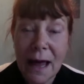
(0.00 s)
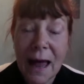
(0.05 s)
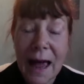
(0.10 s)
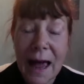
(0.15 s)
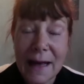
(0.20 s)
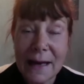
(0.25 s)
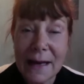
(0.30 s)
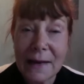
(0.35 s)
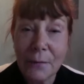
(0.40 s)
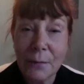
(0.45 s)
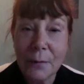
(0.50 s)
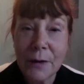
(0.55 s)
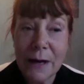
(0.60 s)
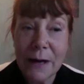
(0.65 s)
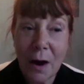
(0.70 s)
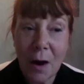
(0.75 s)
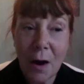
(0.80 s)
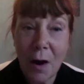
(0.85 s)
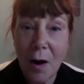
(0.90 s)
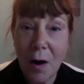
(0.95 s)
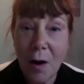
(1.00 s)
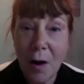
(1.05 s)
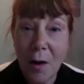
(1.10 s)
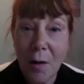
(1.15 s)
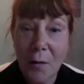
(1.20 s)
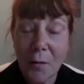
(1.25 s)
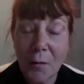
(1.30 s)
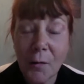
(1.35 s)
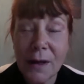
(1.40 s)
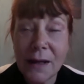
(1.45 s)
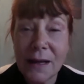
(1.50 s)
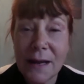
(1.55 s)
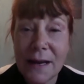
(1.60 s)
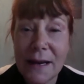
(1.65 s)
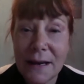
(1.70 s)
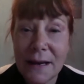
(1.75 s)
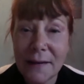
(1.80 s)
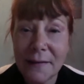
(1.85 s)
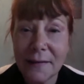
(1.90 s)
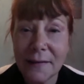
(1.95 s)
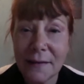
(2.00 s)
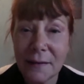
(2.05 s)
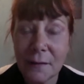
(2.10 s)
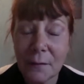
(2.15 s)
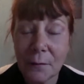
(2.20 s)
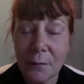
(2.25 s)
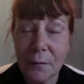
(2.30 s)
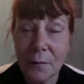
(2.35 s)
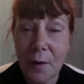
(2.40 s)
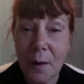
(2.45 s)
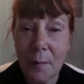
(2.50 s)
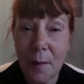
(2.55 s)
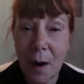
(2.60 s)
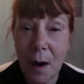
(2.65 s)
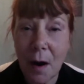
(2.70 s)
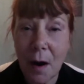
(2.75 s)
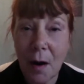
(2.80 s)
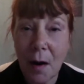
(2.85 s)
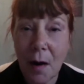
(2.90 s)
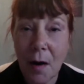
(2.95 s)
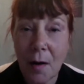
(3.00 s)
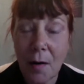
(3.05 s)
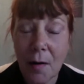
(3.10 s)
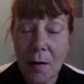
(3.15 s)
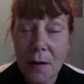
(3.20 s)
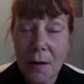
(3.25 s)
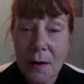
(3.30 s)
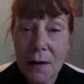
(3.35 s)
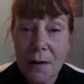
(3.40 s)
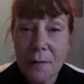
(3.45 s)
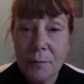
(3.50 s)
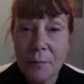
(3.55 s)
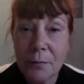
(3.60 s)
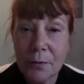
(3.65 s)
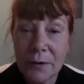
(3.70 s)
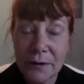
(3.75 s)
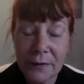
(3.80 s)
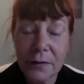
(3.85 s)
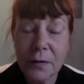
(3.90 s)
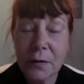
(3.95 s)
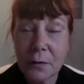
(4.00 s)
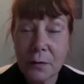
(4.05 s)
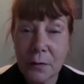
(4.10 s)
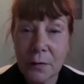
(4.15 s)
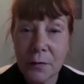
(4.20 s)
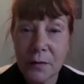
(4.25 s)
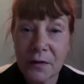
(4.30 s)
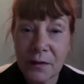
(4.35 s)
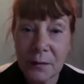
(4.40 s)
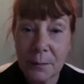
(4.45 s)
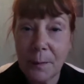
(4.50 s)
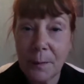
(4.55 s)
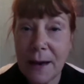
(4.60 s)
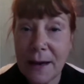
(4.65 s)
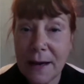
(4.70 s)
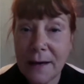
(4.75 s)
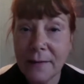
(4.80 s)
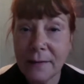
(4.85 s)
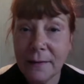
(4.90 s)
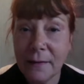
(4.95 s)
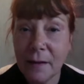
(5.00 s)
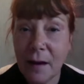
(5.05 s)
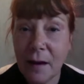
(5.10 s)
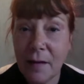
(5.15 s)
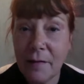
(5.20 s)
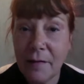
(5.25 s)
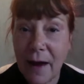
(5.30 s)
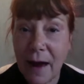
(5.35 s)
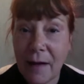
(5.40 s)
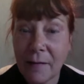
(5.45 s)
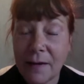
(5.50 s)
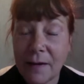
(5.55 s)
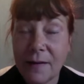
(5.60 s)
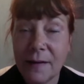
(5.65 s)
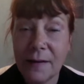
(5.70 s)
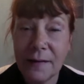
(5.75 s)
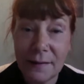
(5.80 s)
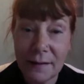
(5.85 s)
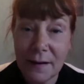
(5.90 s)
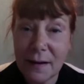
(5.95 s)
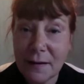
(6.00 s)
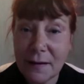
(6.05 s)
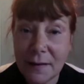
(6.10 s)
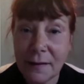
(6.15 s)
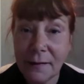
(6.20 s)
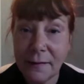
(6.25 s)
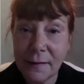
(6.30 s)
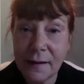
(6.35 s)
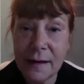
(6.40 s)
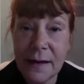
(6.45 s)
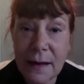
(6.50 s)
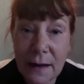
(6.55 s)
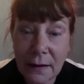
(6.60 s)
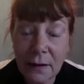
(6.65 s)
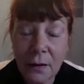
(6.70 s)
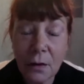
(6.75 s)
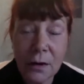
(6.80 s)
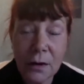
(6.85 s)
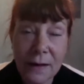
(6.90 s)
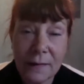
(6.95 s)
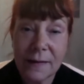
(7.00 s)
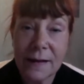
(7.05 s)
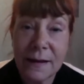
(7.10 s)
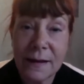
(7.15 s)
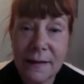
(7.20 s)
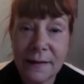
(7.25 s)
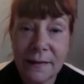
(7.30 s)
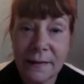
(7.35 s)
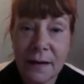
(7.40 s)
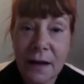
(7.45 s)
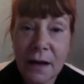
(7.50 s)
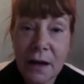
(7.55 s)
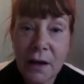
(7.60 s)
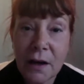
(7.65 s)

And if we are released from our prisoner space of having to sit in a seat and look at these,